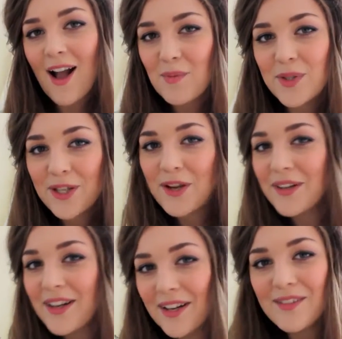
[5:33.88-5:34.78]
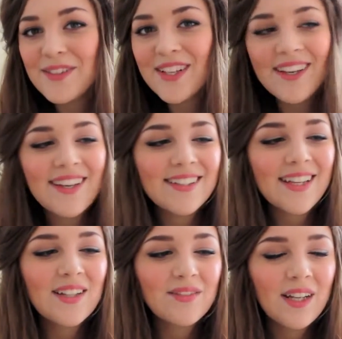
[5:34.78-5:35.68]
absolutely loved it. It's
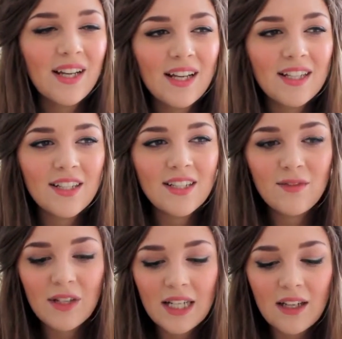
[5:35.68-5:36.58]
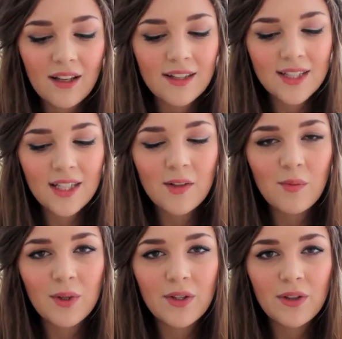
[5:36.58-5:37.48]
kind of just a really light
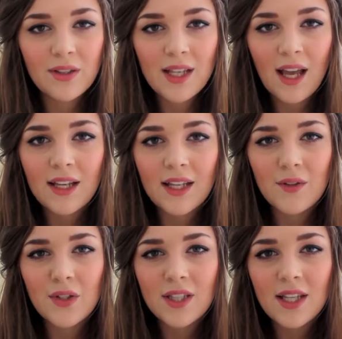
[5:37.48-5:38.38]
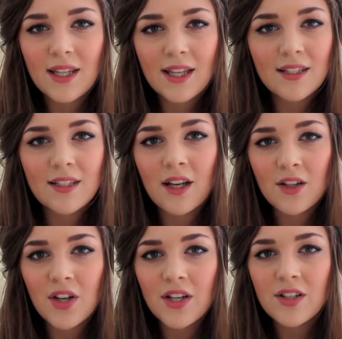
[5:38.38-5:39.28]
serum, but you can tell it gives your skin that instant
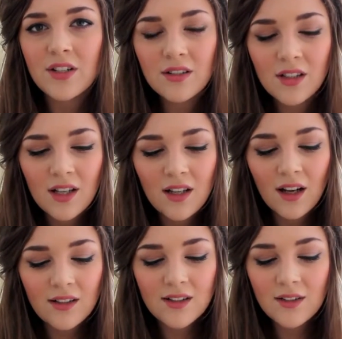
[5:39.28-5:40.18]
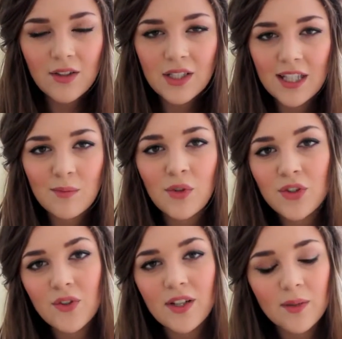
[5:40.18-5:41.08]
hydration. I still use like a
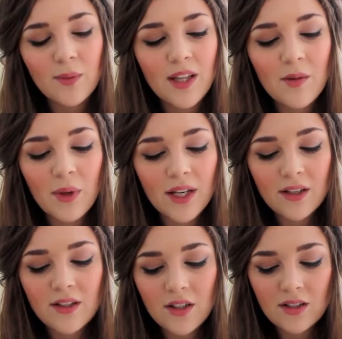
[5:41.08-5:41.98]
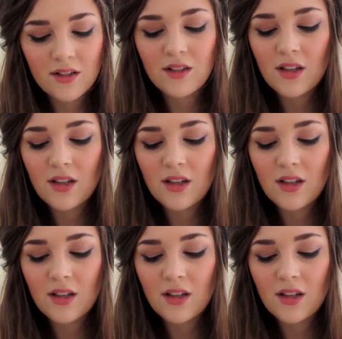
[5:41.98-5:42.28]
moisturiser with it, but it